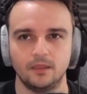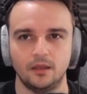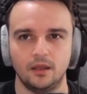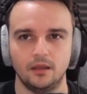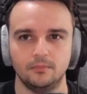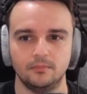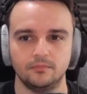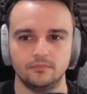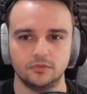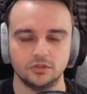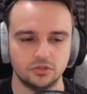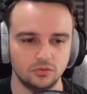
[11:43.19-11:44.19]

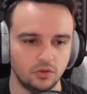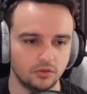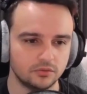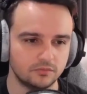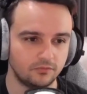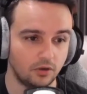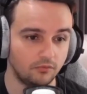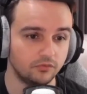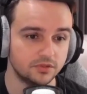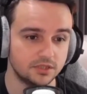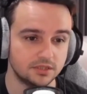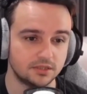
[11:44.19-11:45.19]
the two
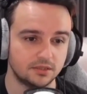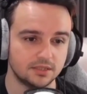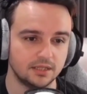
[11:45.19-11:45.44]
conferences because I